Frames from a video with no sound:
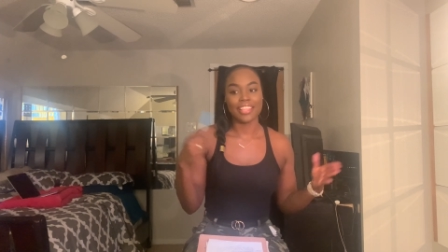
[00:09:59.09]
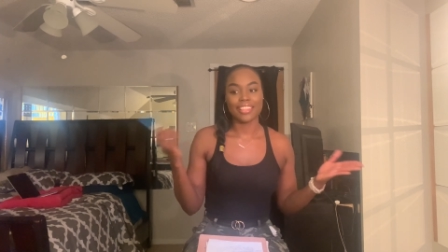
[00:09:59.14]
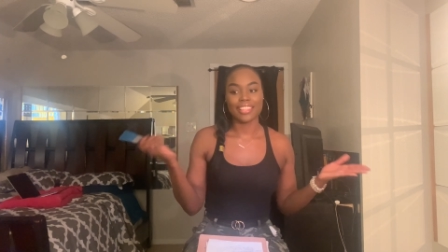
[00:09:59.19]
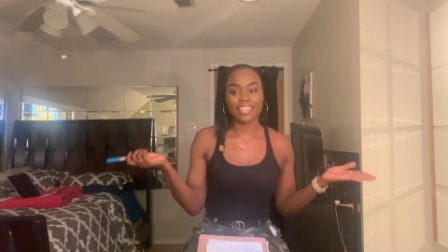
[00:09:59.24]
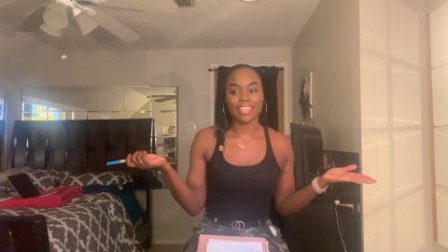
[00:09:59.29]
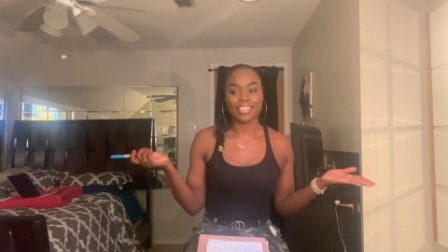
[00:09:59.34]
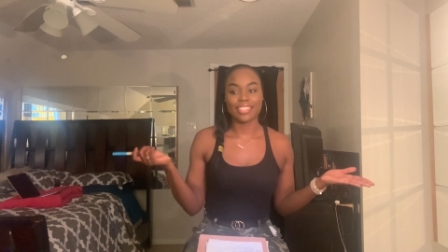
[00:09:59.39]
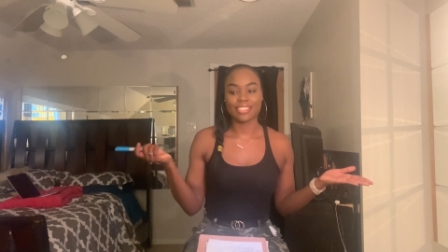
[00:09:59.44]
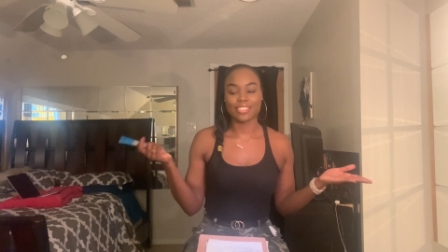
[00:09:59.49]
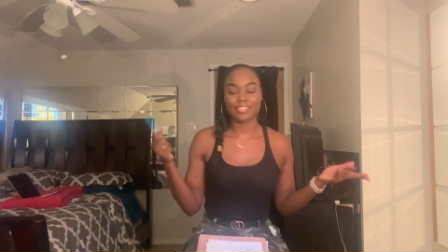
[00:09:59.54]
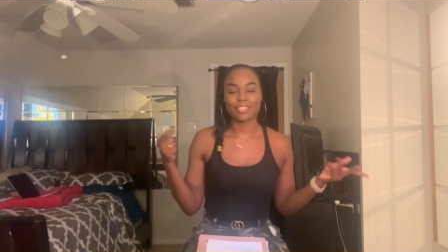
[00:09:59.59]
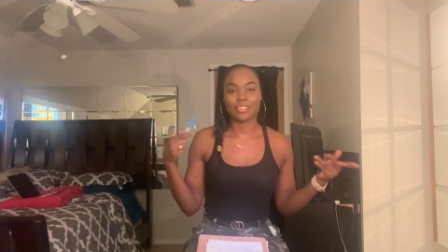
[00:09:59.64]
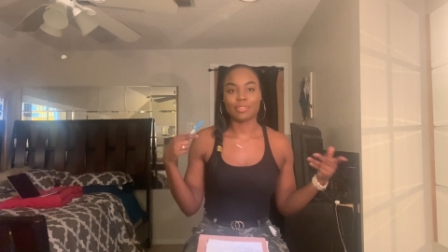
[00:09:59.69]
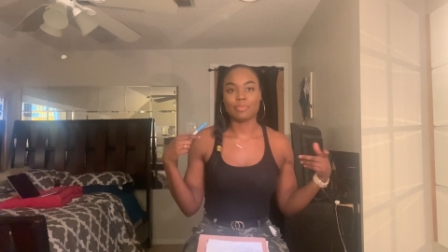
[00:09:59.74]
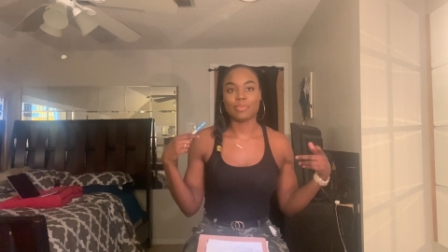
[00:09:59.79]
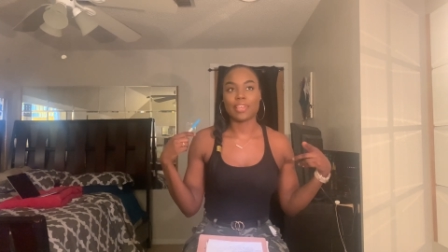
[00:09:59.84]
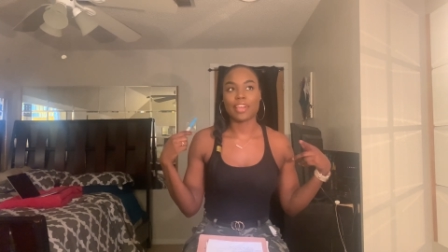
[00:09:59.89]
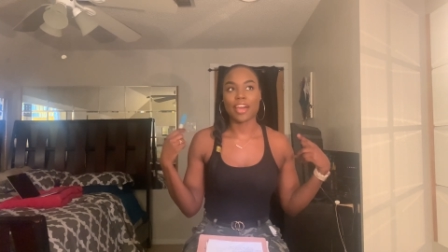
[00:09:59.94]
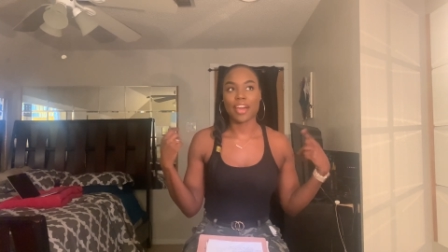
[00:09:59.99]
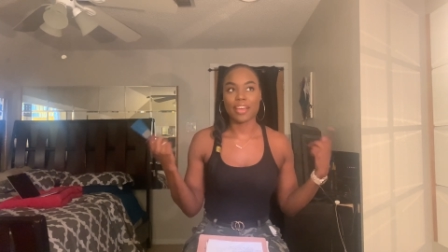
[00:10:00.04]
then it's going
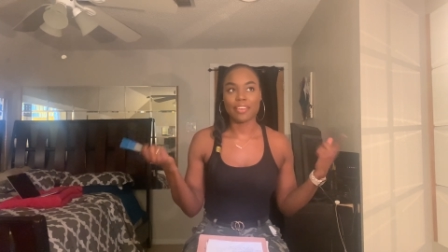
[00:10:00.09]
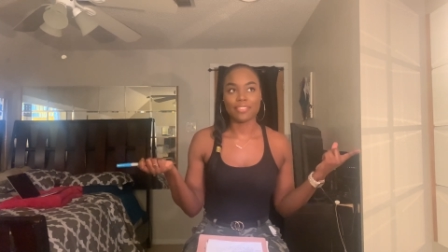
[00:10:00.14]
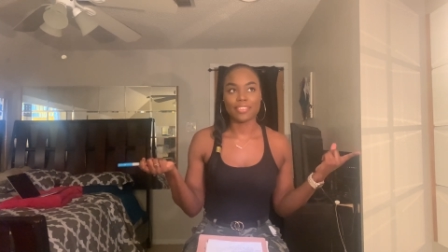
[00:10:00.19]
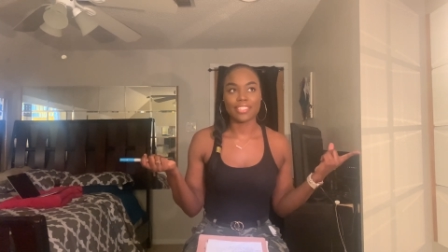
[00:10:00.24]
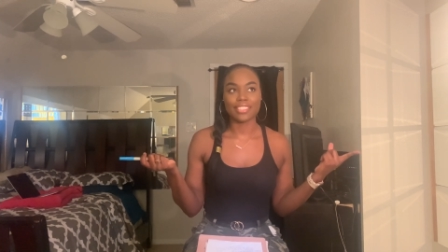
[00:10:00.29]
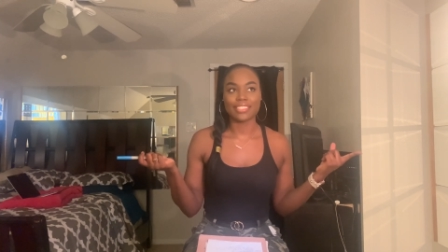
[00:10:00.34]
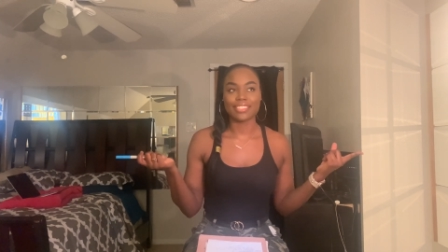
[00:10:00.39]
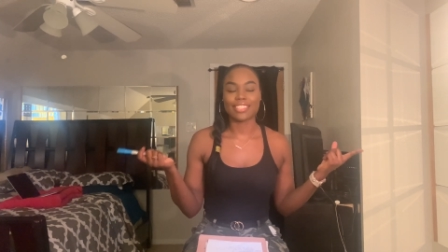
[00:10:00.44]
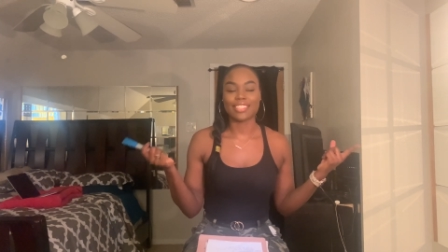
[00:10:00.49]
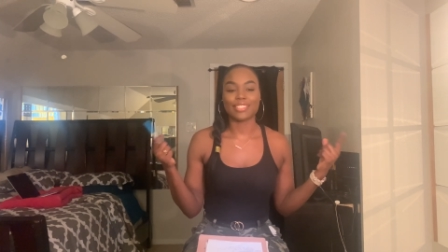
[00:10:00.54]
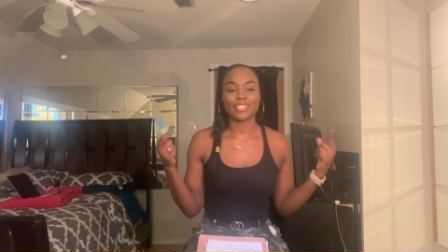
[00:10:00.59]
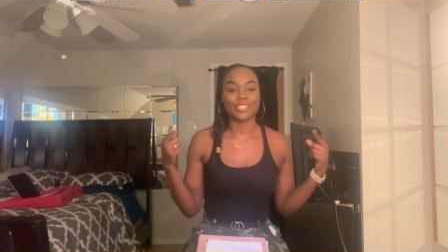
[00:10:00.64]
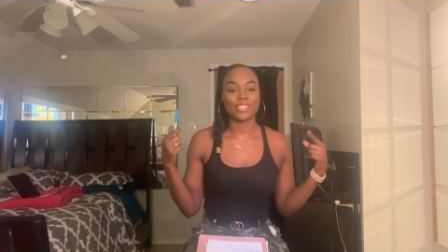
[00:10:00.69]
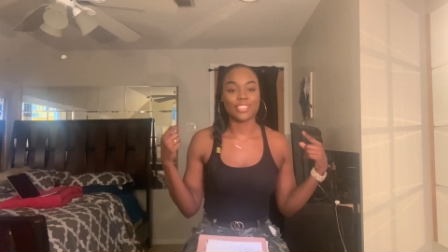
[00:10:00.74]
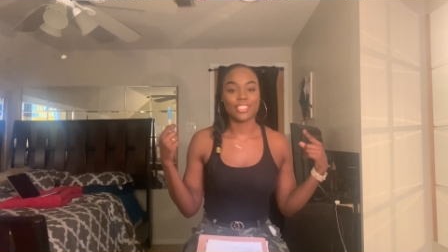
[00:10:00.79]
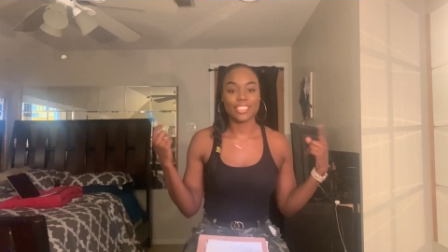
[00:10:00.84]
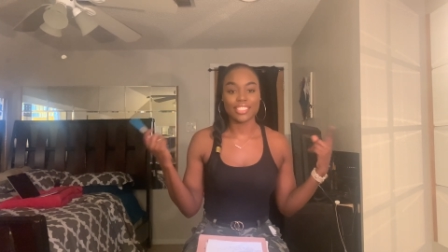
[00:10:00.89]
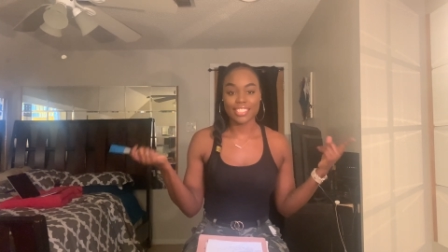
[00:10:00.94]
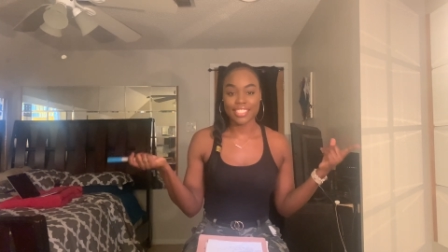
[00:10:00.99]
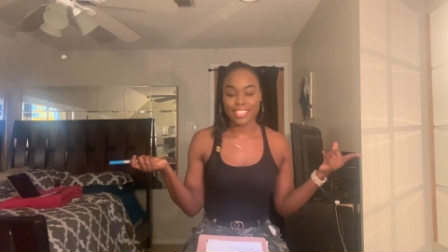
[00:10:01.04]
to be obvious that you
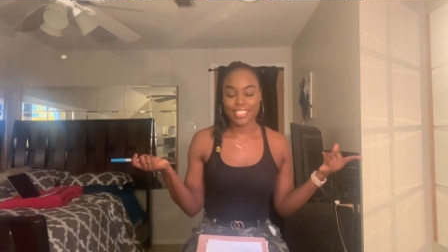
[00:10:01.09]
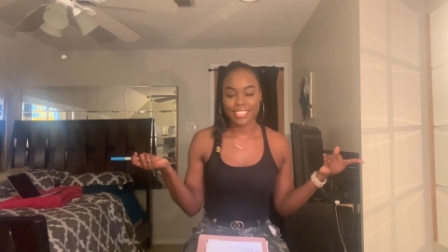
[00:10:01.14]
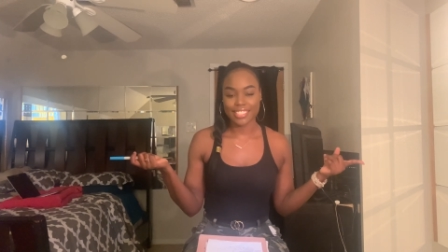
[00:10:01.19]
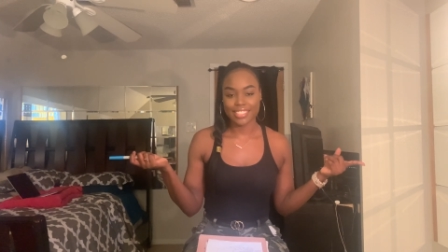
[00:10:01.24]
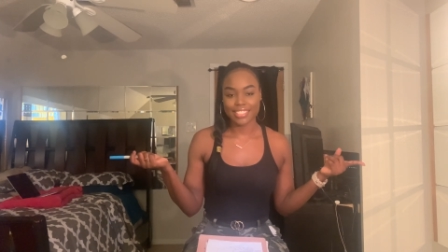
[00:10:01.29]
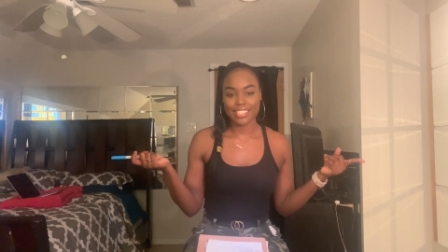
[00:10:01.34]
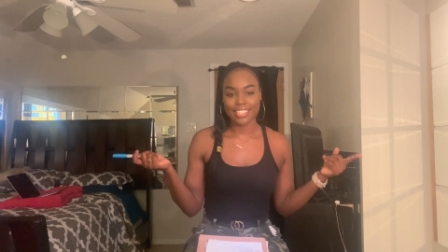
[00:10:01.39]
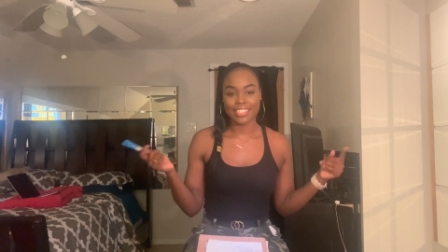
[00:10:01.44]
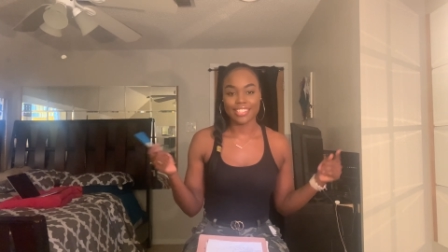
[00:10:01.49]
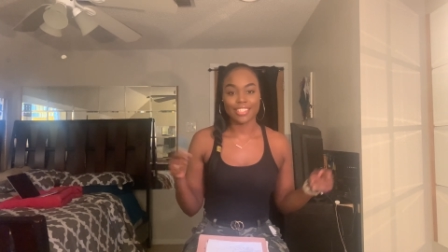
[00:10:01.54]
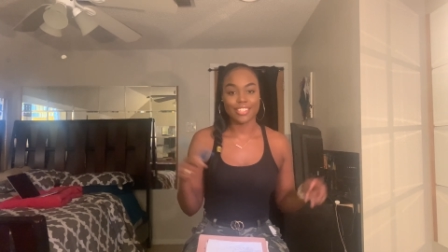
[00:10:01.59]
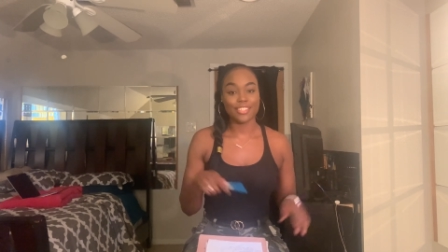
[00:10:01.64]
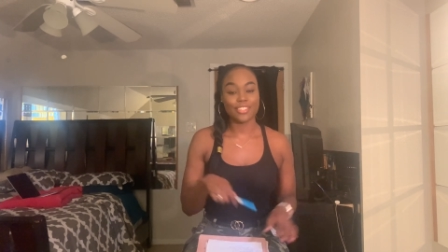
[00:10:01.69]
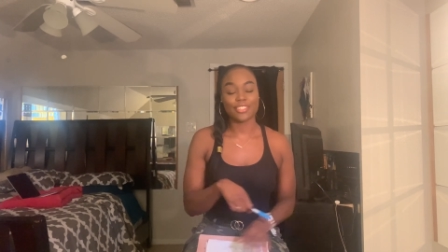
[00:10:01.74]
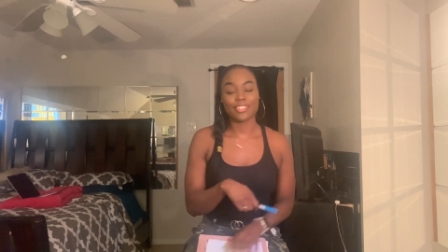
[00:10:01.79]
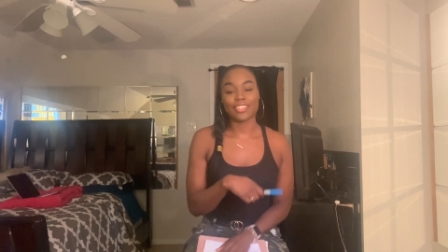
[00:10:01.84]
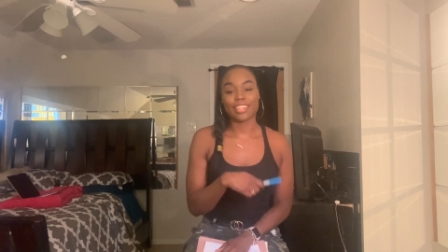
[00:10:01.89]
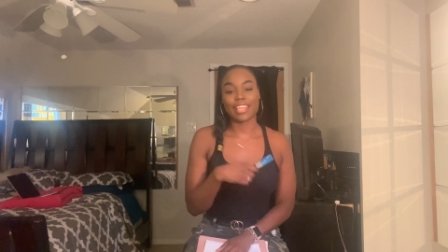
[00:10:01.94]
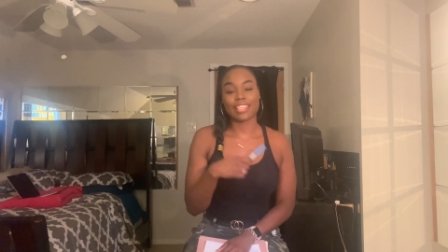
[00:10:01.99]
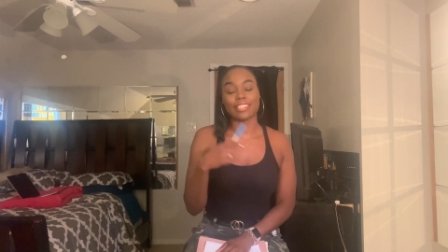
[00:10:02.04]
cheated, and then
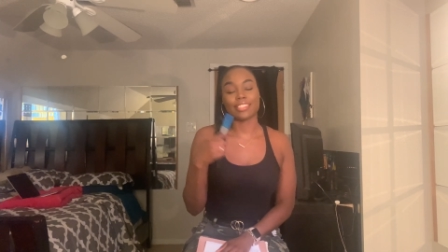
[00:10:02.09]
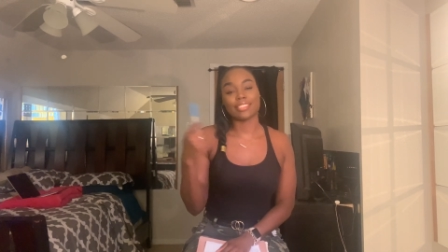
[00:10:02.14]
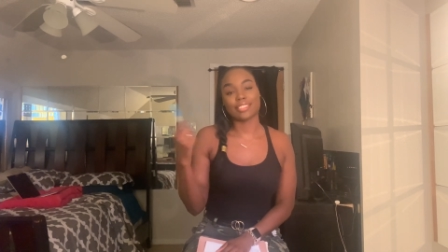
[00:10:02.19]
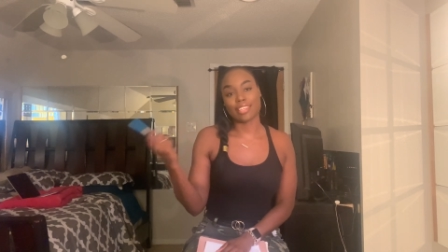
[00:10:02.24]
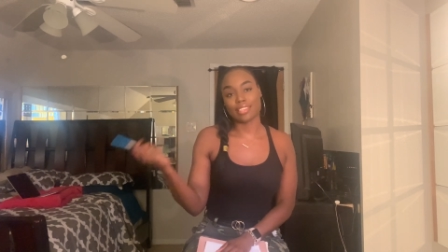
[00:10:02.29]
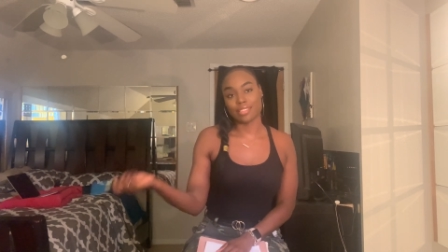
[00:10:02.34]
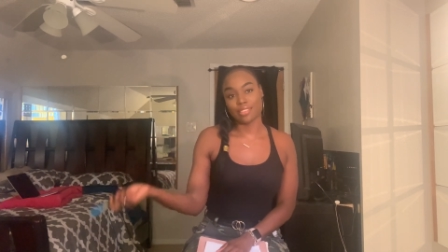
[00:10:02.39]
you're going to have to take the